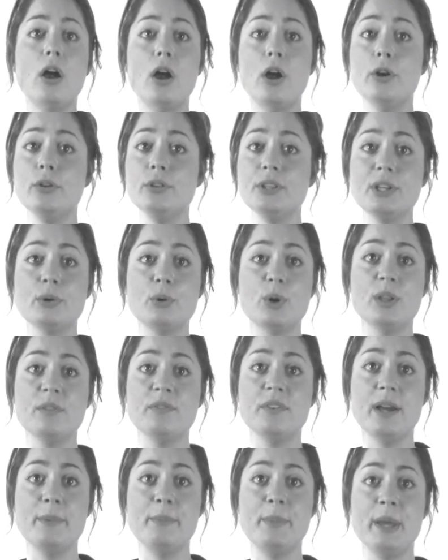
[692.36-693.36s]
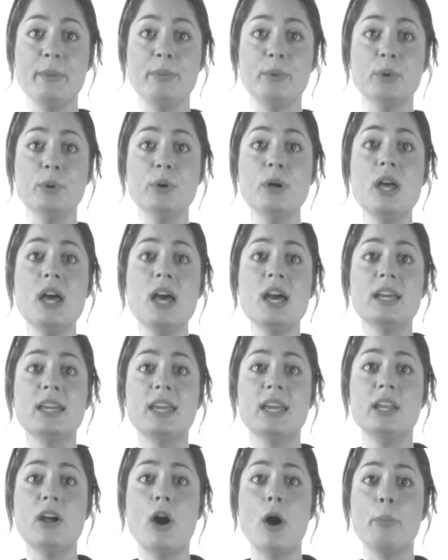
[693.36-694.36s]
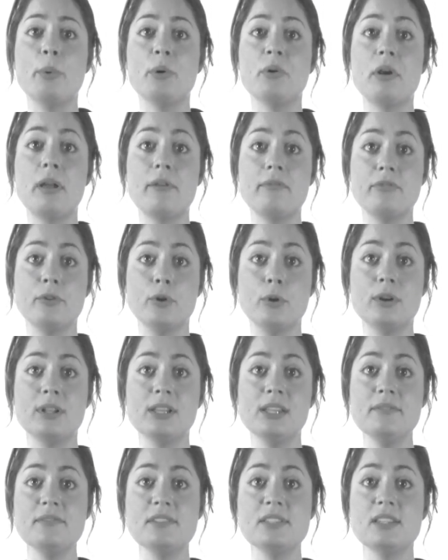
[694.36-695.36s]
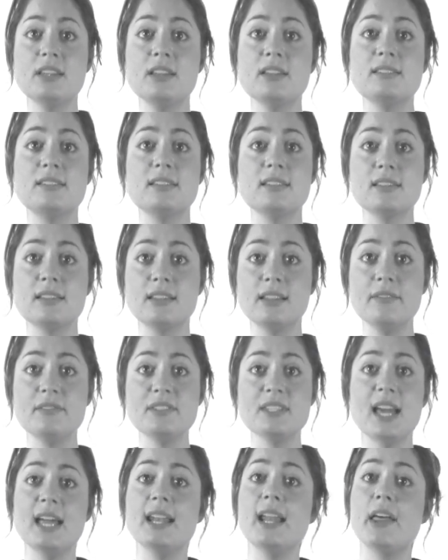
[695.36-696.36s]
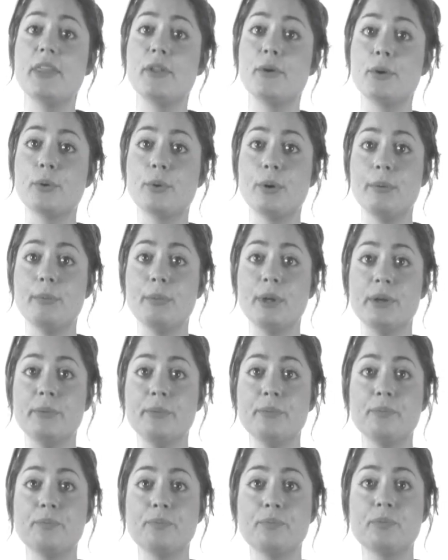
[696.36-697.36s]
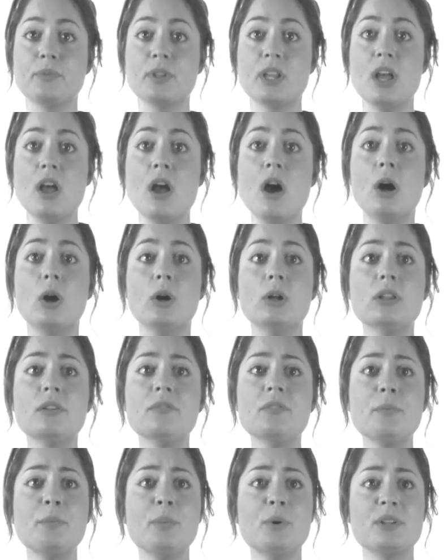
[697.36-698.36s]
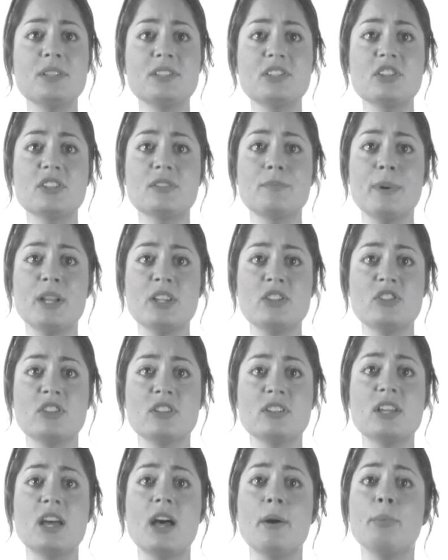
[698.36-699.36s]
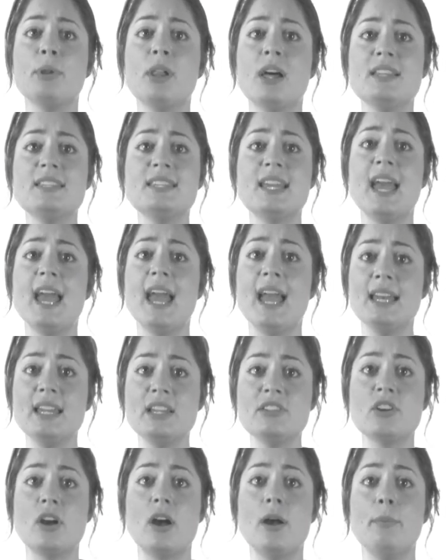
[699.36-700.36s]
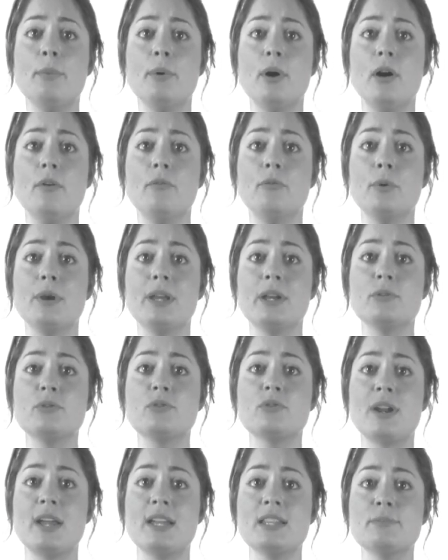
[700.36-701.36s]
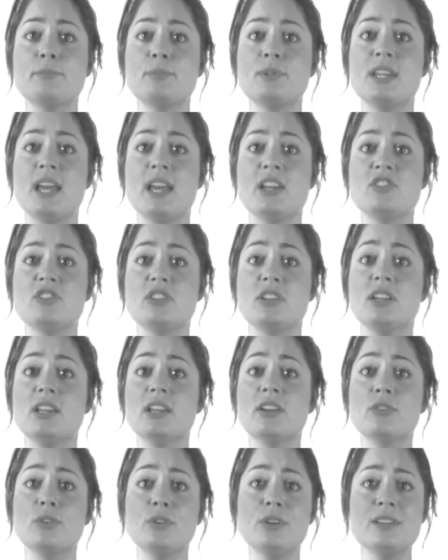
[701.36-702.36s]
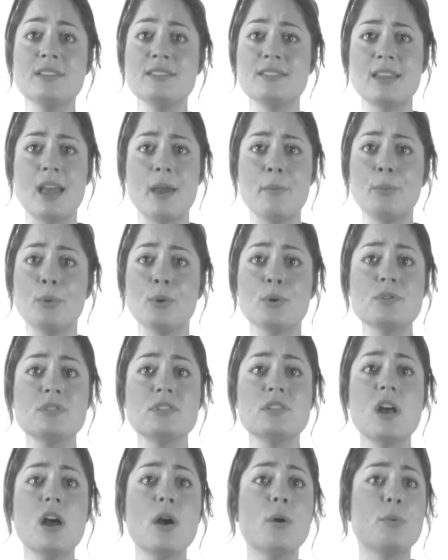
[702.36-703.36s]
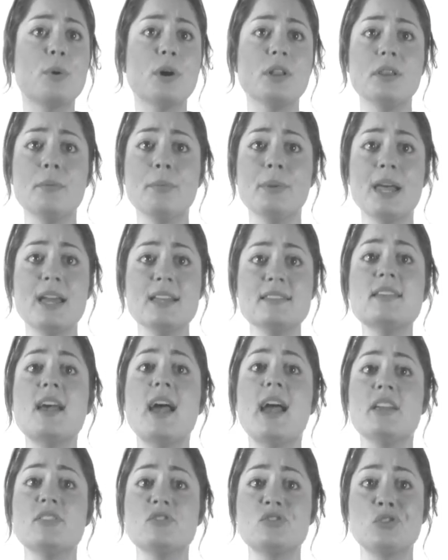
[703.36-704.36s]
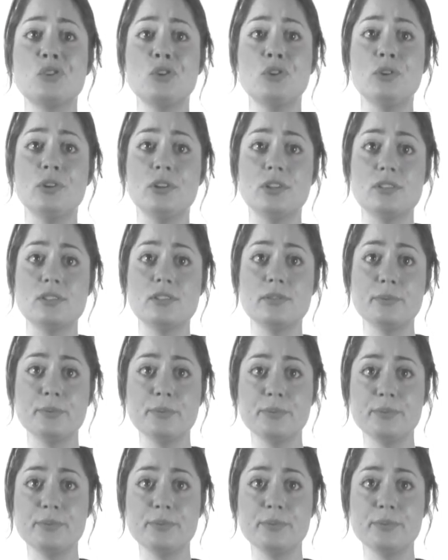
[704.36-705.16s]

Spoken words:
Only qualified people can operate forklifts, scissor lifts, and other equipment. All of the points just mentioned apply to any type of wheeled transportation, including skateboards, rollerblades, and scooters.